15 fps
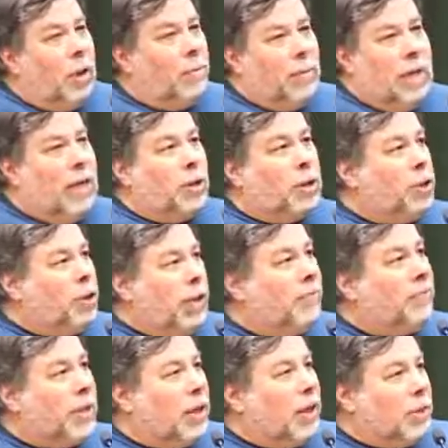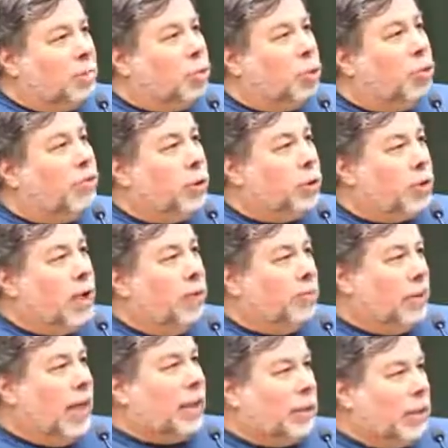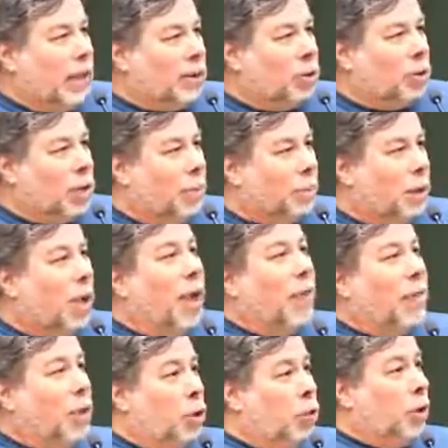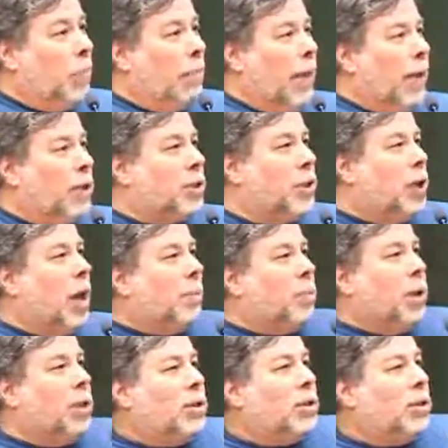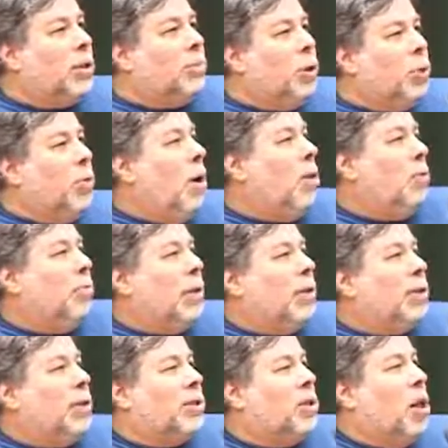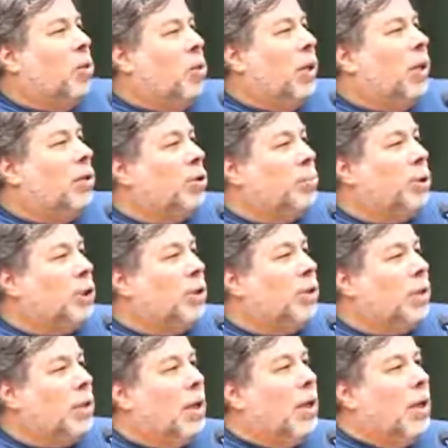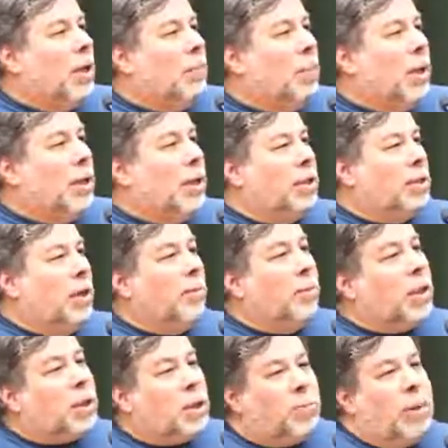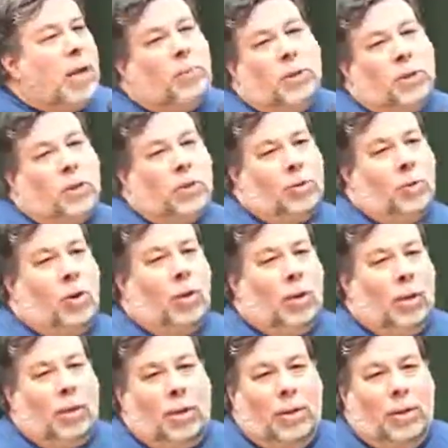uh, get a certificate, prove yourself, take a test or something that you can manage the operating system you own because it's all Windows machines, millions of them that the spammers control.